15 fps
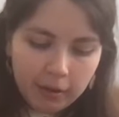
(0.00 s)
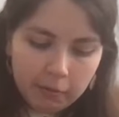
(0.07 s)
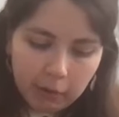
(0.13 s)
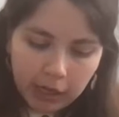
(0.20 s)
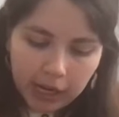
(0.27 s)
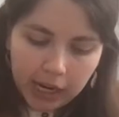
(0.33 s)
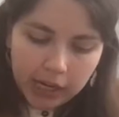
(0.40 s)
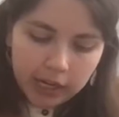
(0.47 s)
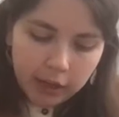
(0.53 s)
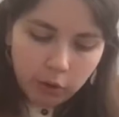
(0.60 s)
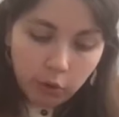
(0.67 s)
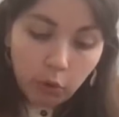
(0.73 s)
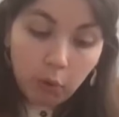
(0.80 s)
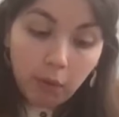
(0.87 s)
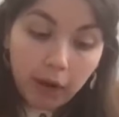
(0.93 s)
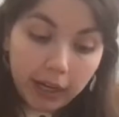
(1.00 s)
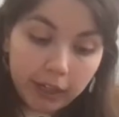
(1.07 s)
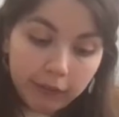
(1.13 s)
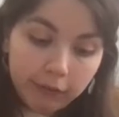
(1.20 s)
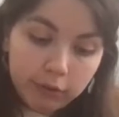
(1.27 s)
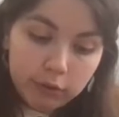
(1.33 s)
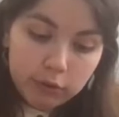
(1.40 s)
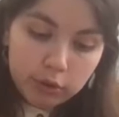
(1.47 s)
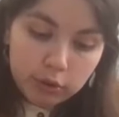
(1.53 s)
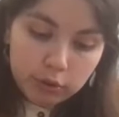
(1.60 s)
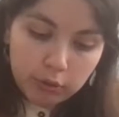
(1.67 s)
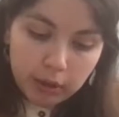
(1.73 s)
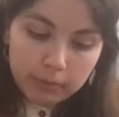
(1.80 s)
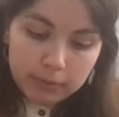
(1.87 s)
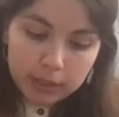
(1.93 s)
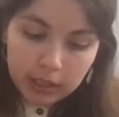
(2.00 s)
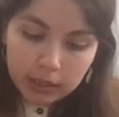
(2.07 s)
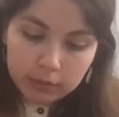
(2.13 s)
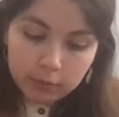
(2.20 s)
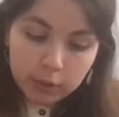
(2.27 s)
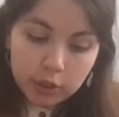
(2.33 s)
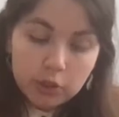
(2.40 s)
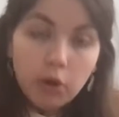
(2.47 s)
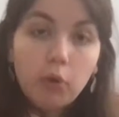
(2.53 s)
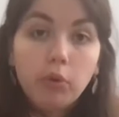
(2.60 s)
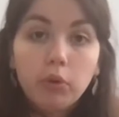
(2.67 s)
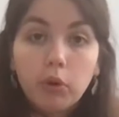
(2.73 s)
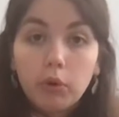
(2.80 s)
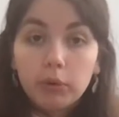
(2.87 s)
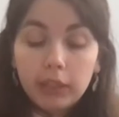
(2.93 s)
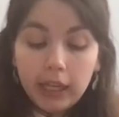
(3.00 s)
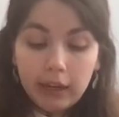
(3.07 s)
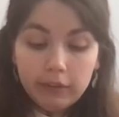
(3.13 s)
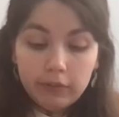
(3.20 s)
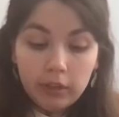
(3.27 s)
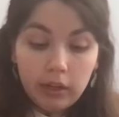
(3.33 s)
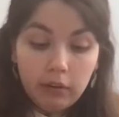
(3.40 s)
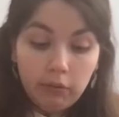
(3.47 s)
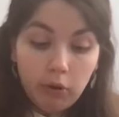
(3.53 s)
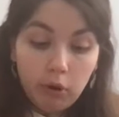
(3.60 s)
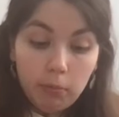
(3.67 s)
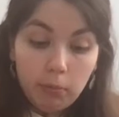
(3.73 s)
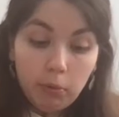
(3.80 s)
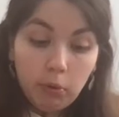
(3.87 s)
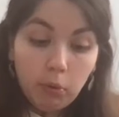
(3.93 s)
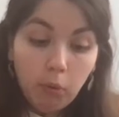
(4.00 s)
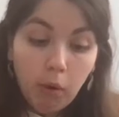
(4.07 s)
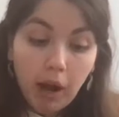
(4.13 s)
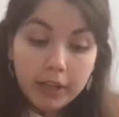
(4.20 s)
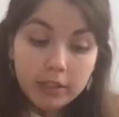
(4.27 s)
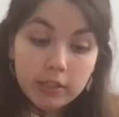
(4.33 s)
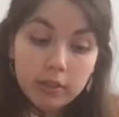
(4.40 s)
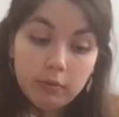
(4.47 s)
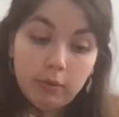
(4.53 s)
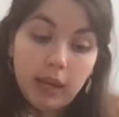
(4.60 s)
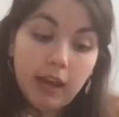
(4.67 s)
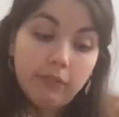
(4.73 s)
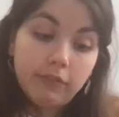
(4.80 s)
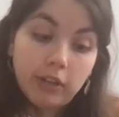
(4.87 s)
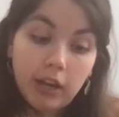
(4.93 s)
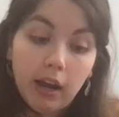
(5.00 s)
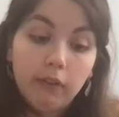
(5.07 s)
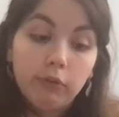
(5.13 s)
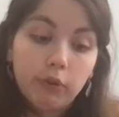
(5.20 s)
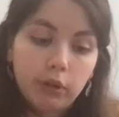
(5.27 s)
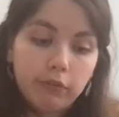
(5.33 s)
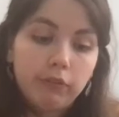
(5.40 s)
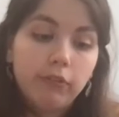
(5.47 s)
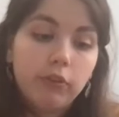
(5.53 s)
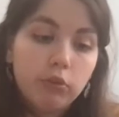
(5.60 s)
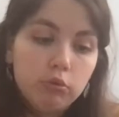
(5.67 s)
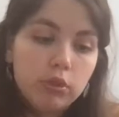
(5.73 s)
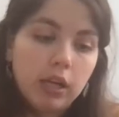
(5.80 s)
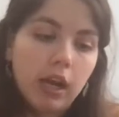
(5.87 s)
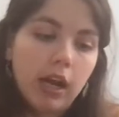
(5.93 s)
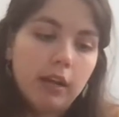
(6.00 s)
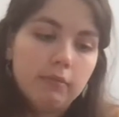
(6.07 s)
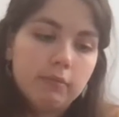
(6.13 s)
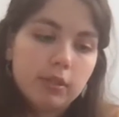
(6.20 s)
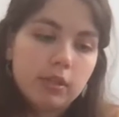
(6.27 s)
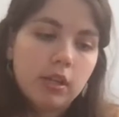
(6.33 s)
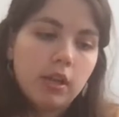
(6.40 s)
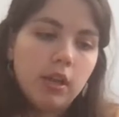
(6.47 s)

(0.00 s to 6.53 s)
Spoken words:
But cut out quite a few strips because we don't only have to cover our bowl once. We have to cover it a few times.